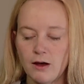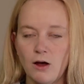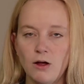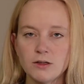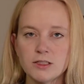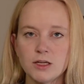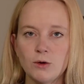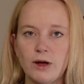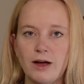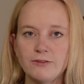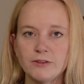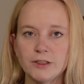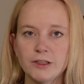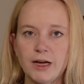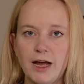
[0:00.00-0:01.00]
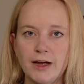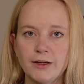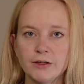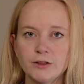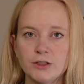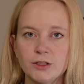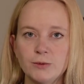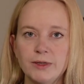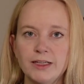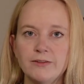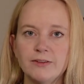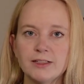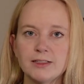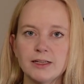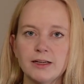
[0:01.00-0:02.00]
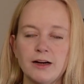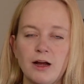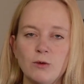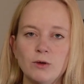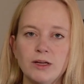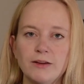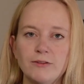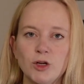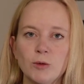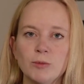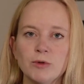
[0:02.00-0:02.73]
Also, at your 2-week visit, I will give you a